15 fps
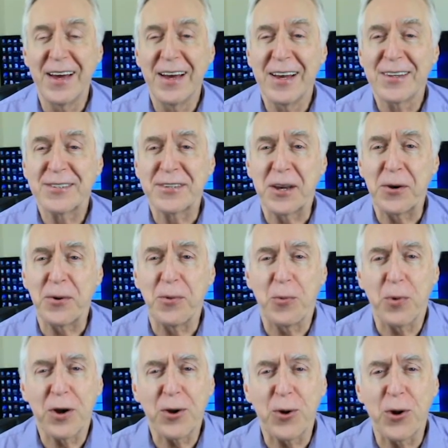So
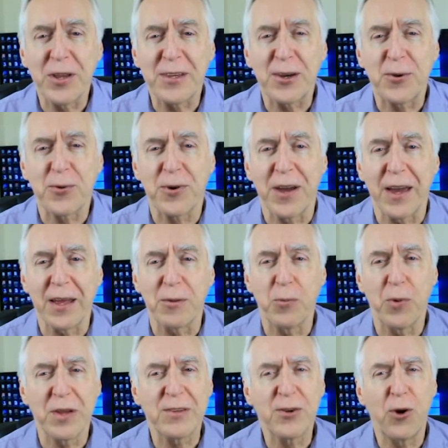we're going to create
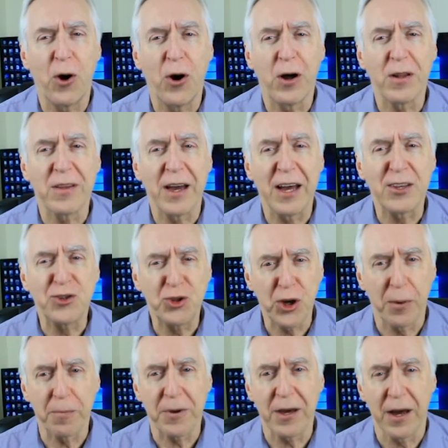what's called a
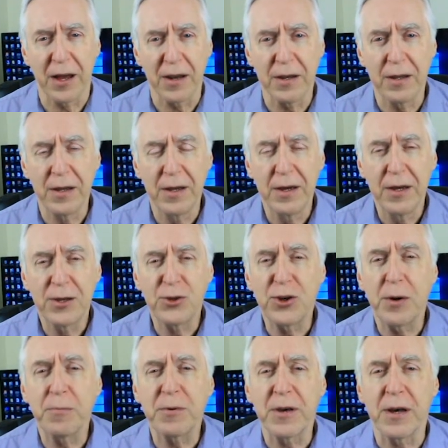jump cut.
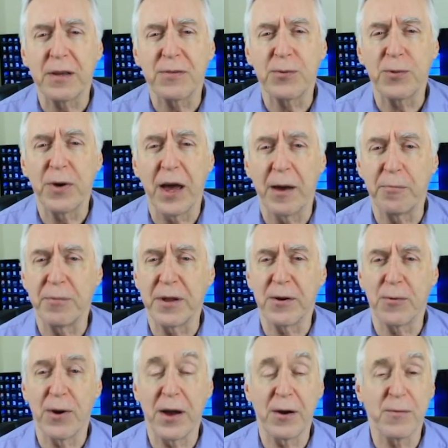Jump cuts have been
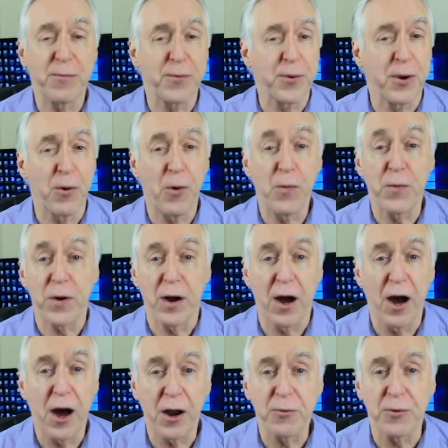around for over
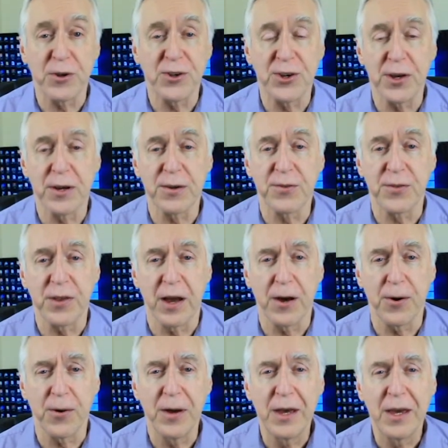100 years
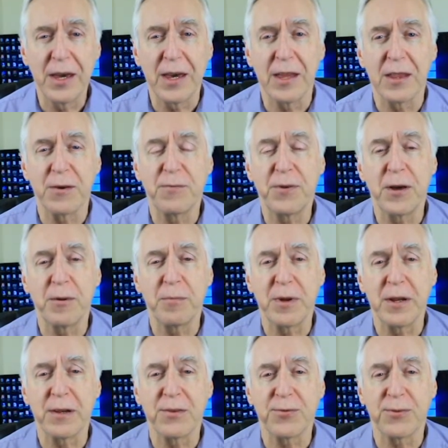now in the film
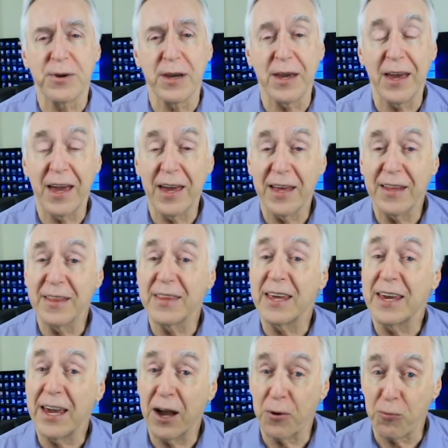industry, and
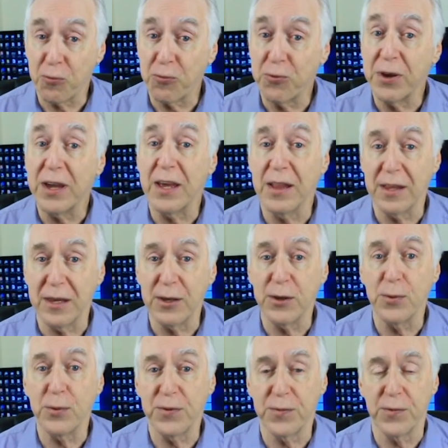they are really
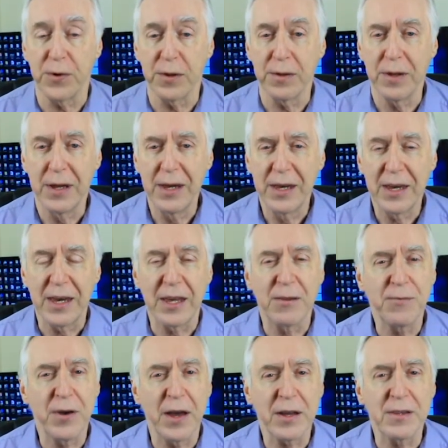useful. In
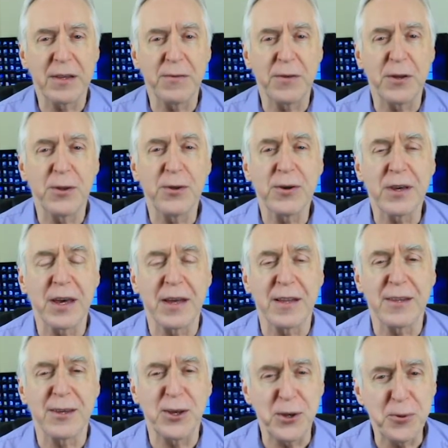fact, if you look at
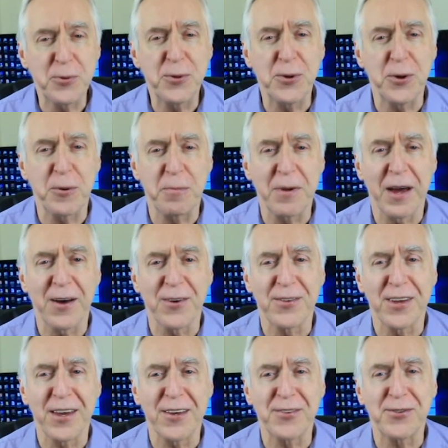YouTube
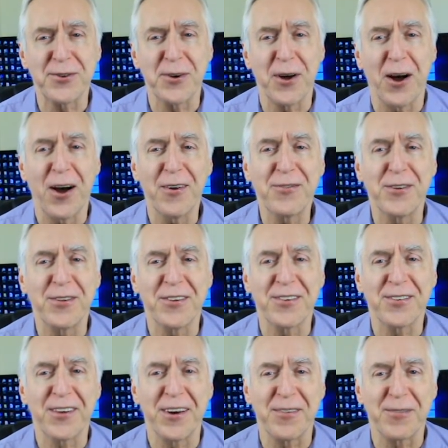nowadays, you'll often
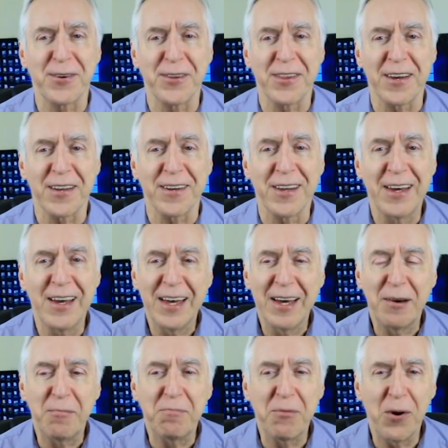discover that
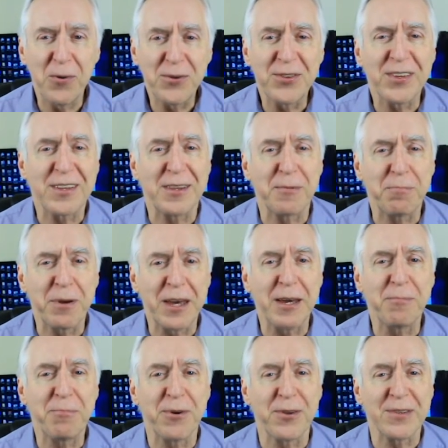most of the
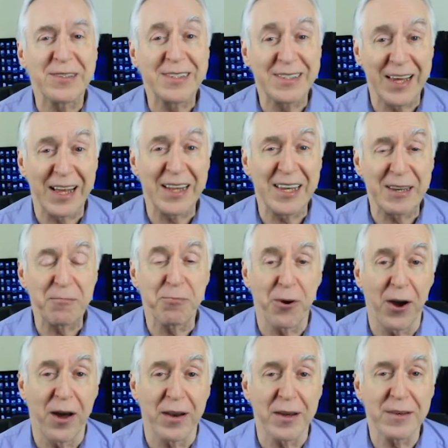people selling
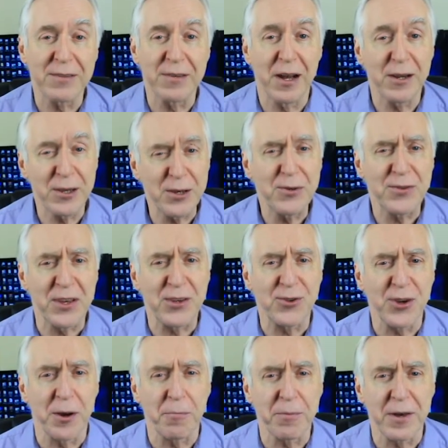products are using
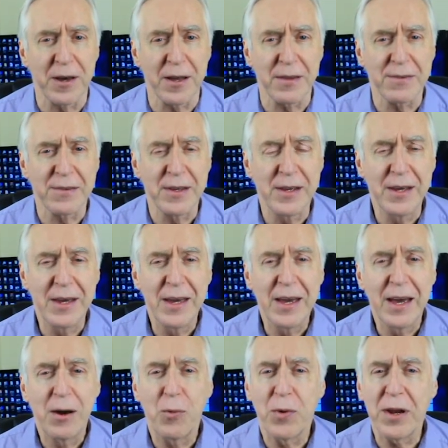jump cuts.
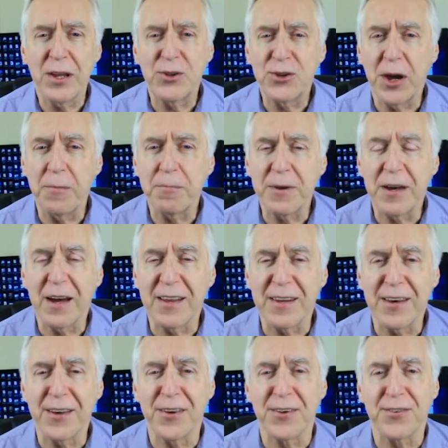What a jump cut
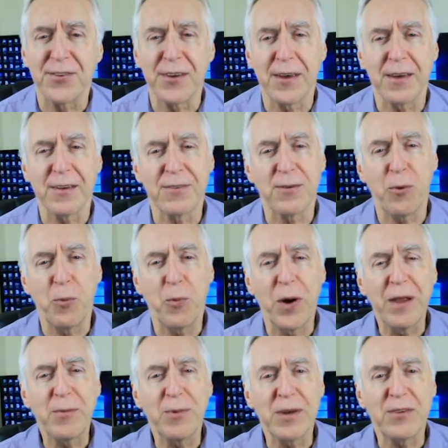is
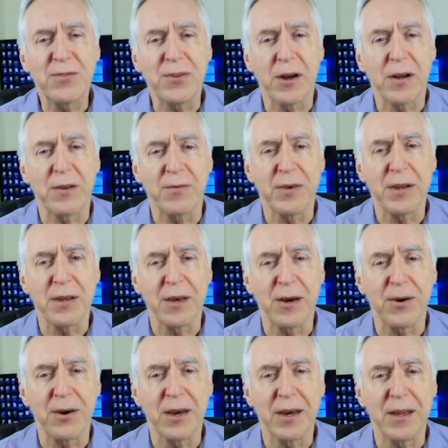when we start a
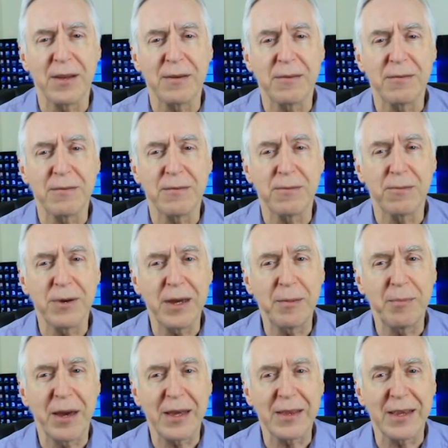video and we
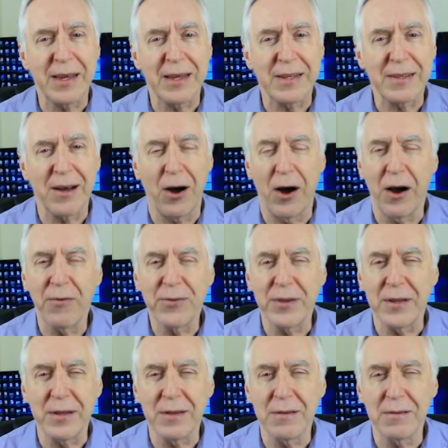make that
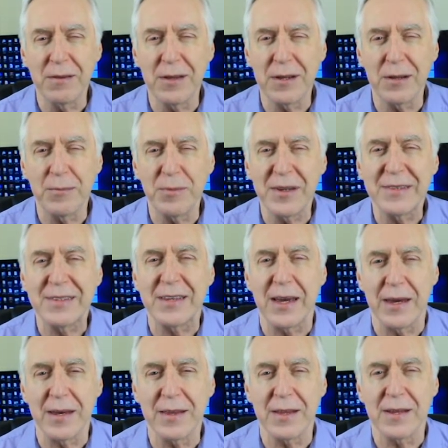often little
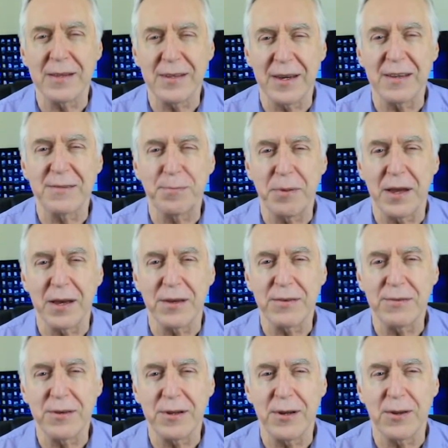mistake that takes
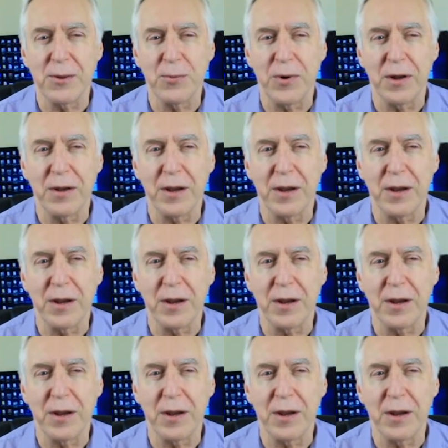place, you know the one